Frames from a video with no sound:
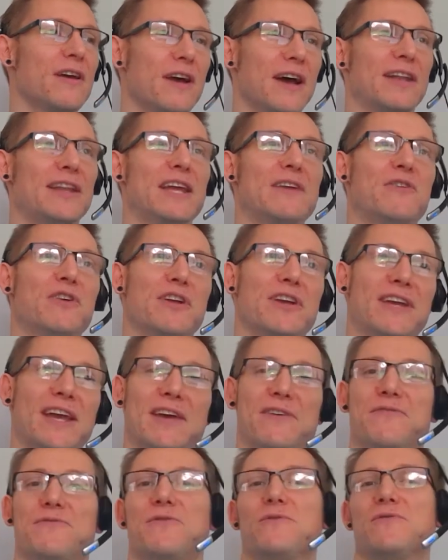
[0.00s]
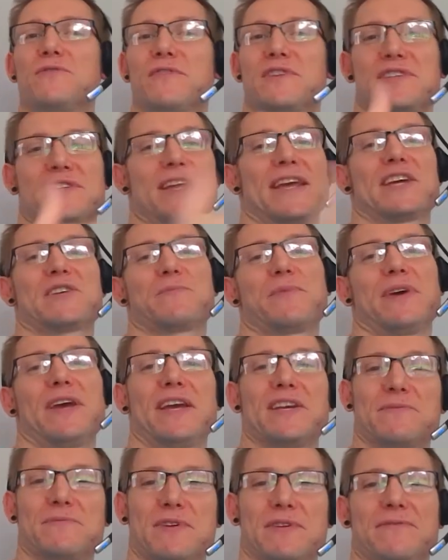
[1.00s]
and now you've got to get through to this next
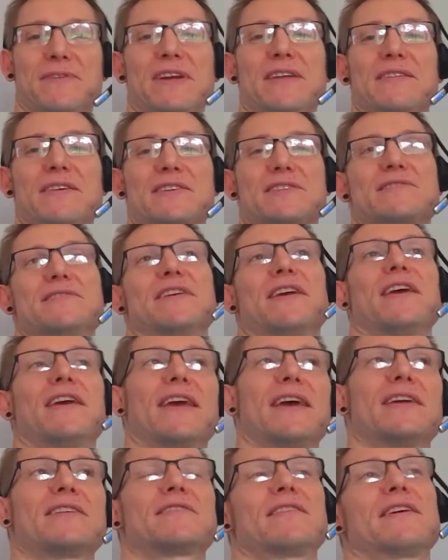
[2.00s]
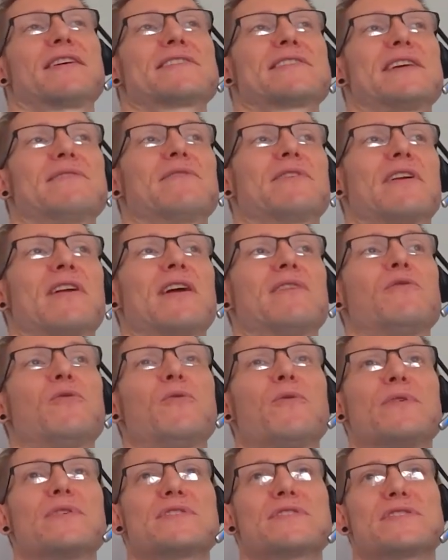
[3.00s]
piece, defeat this thing, and get to the next level. And I've
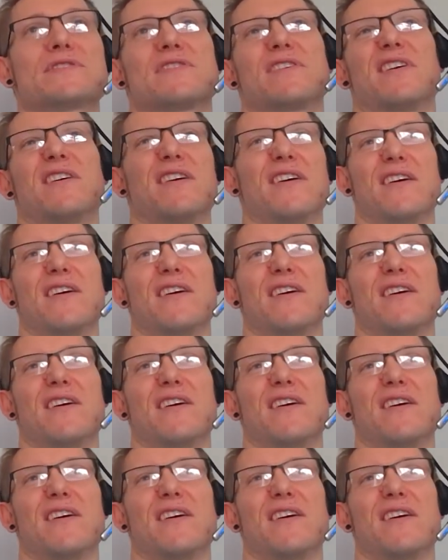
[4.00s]
always